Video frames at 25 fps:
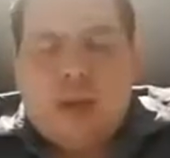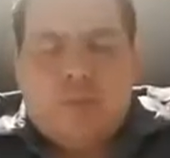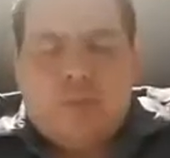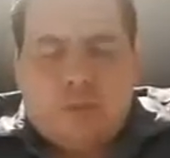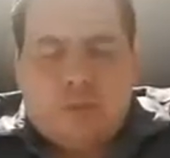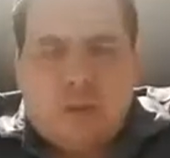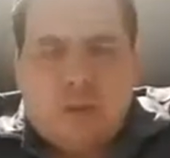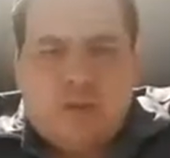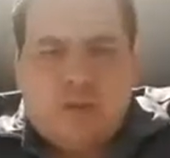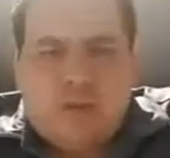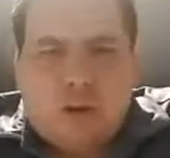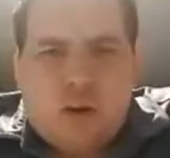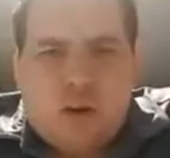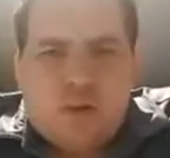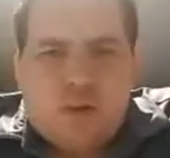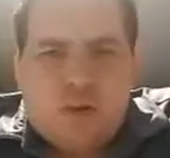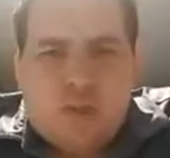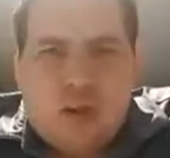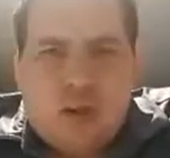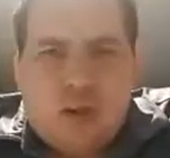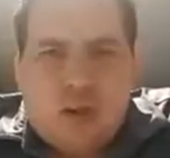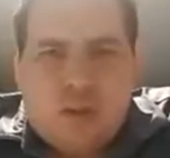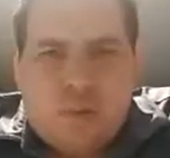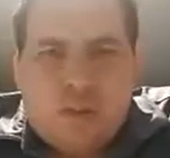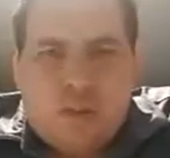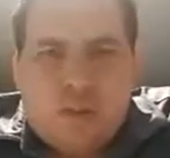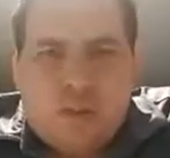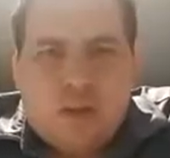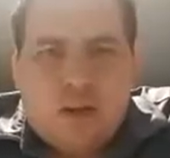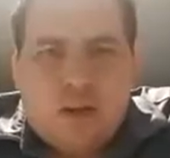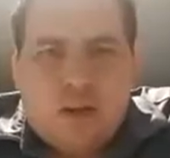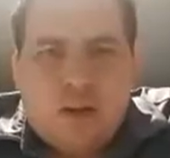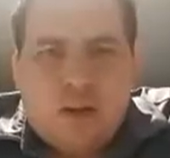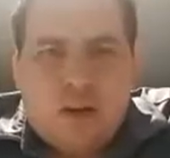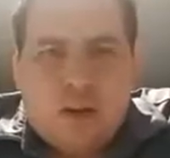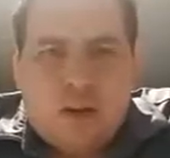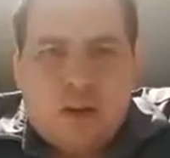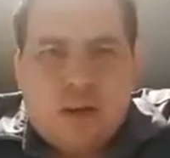of course they're capable, yeah.
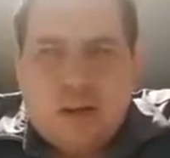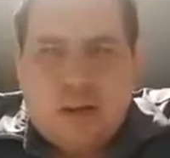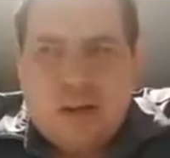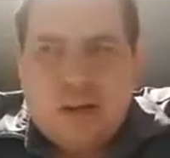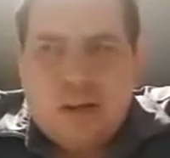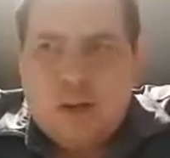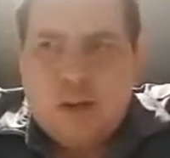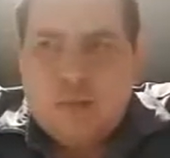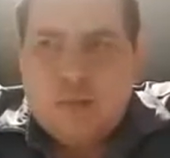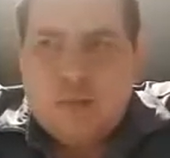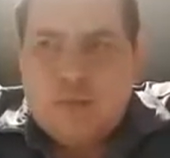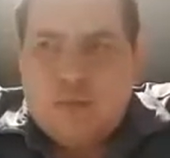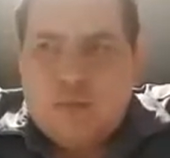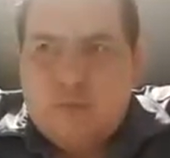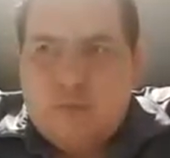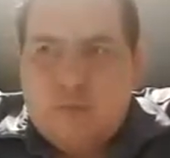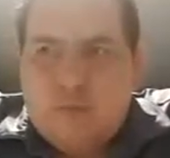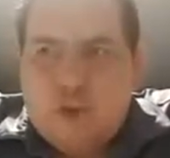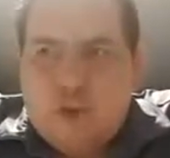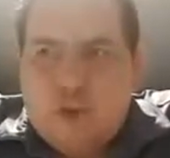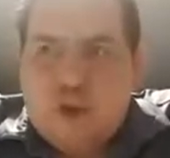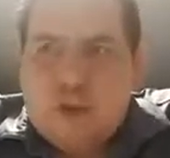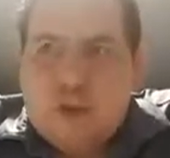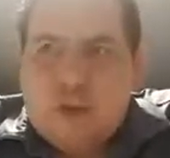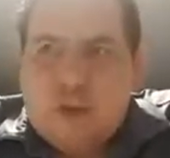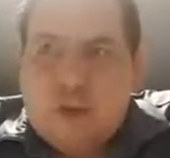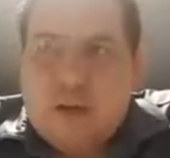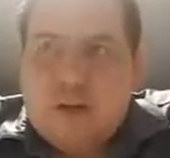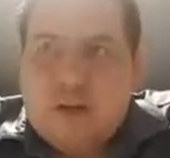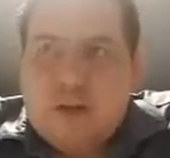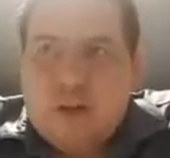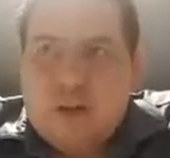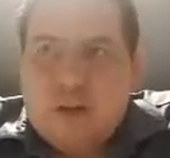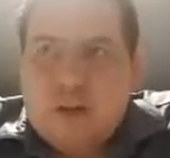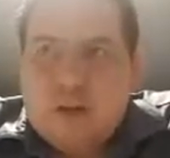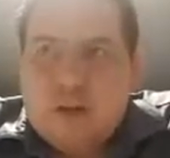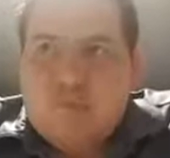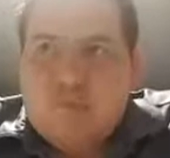Firstly,
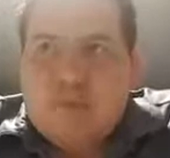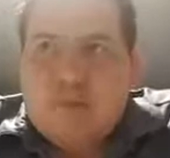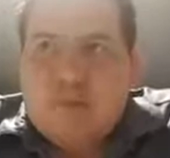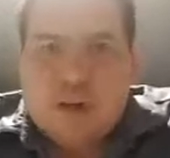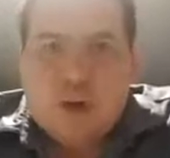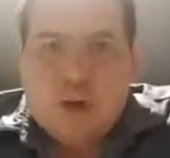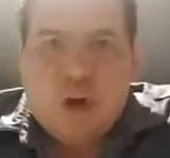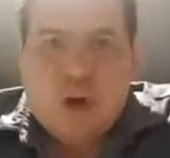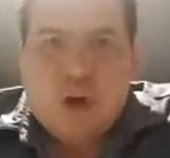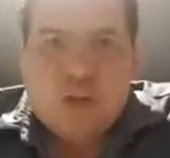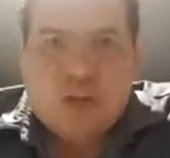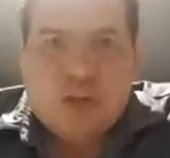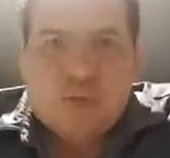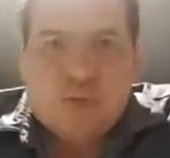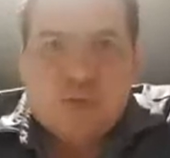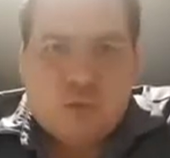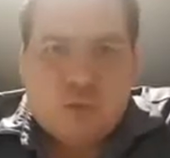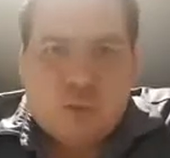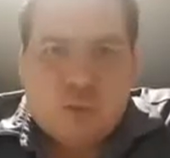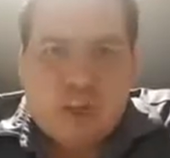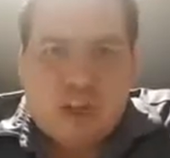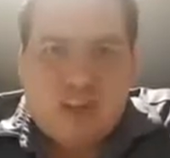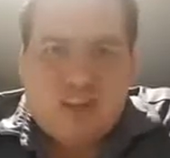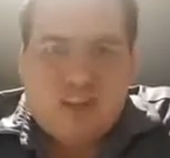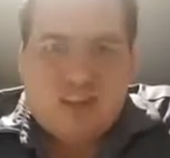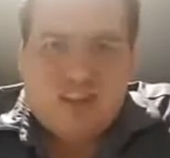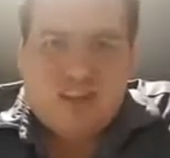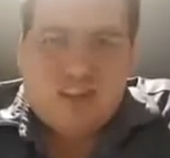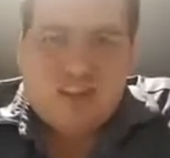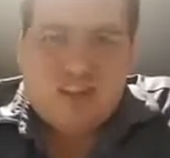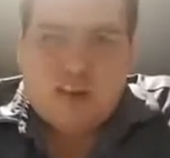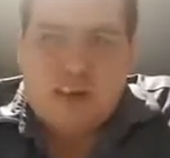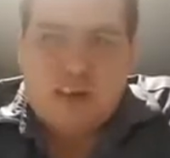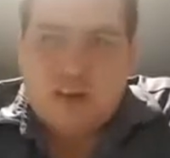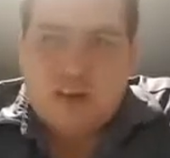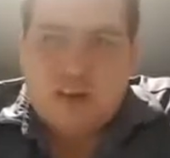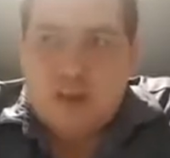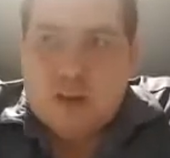Ryan knows how to win it. He did it
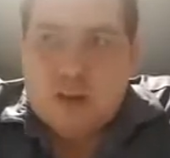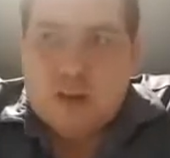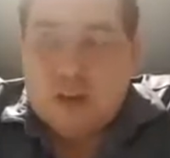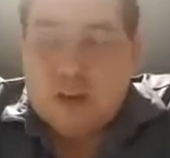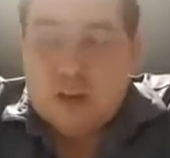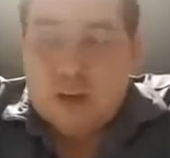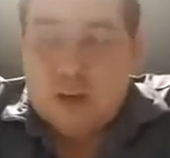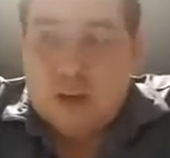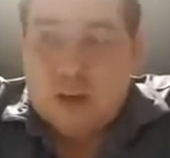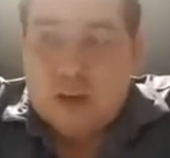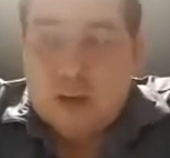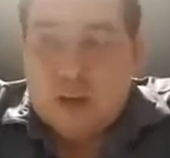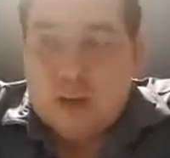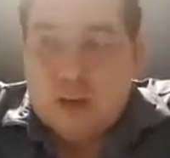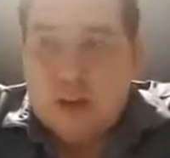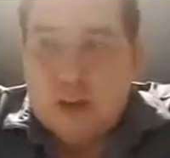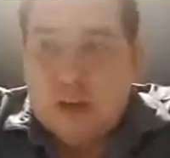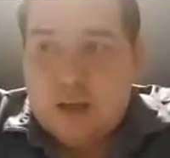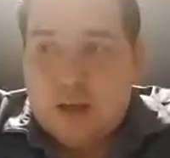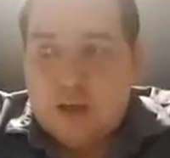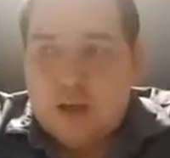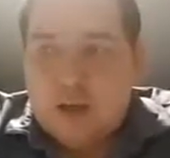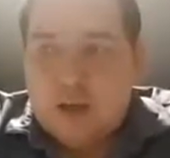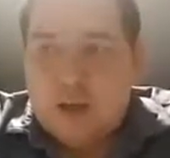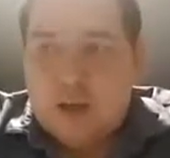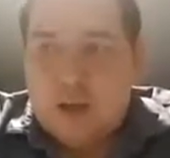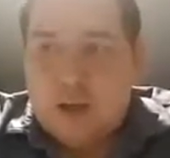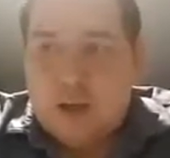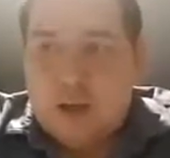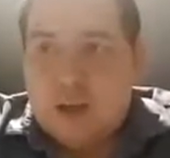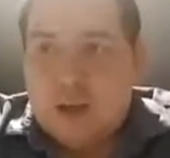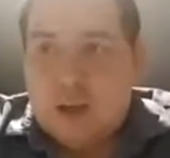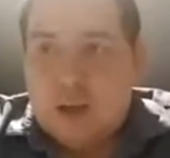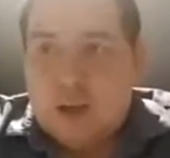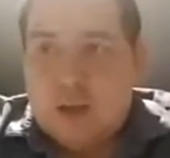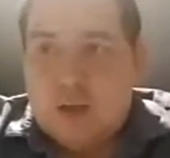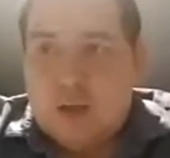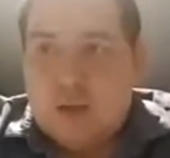last year. Secondly,
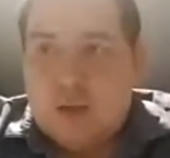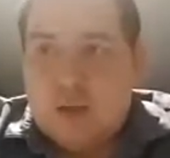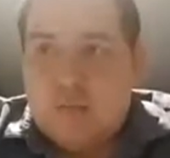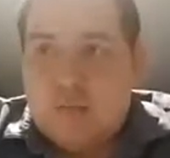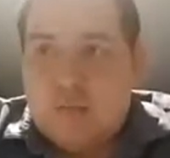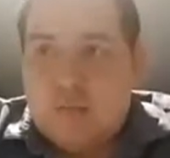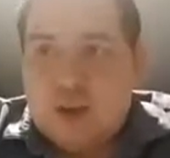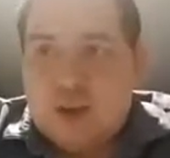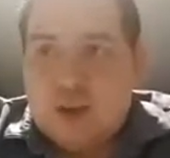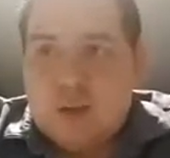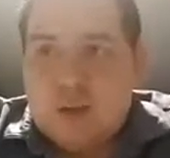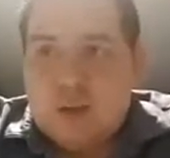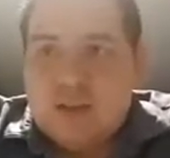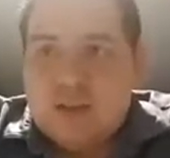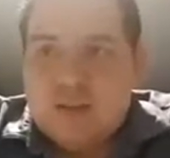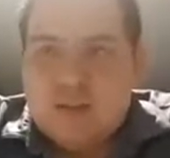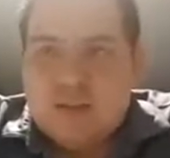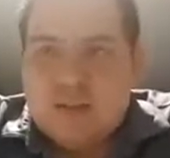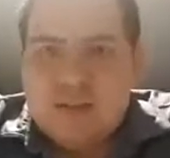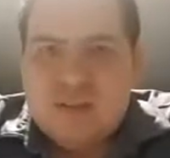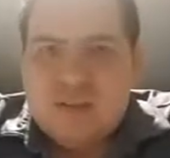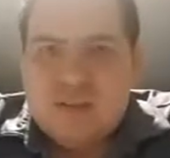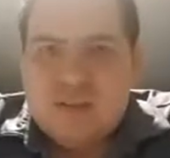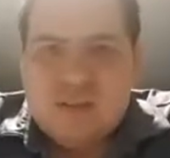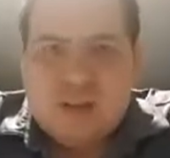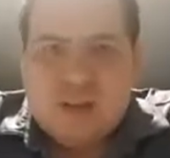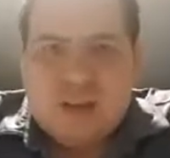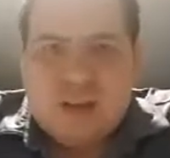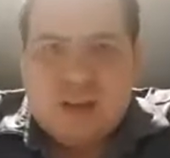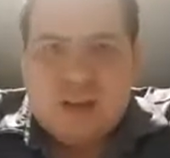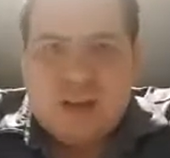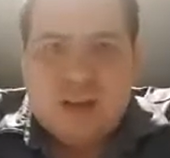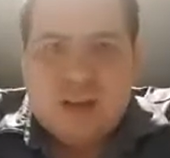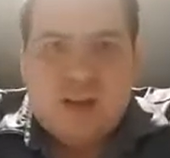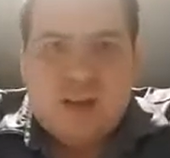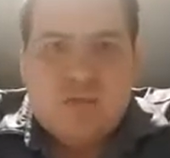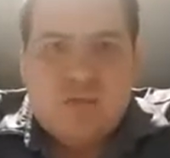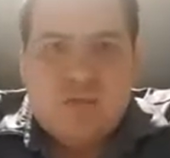they're going into the business end
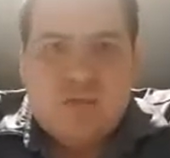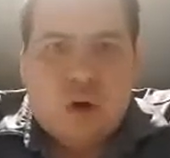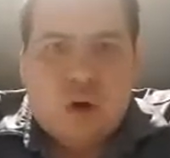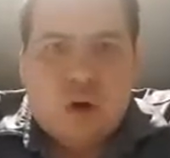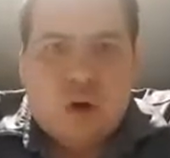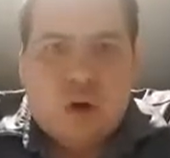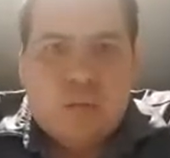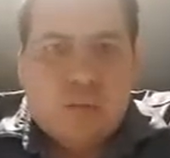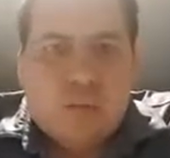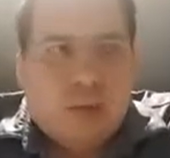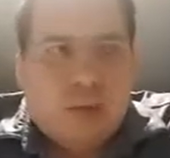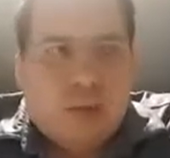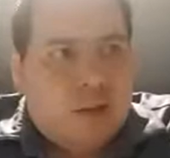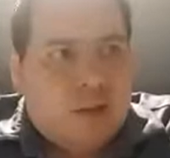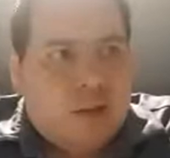in form.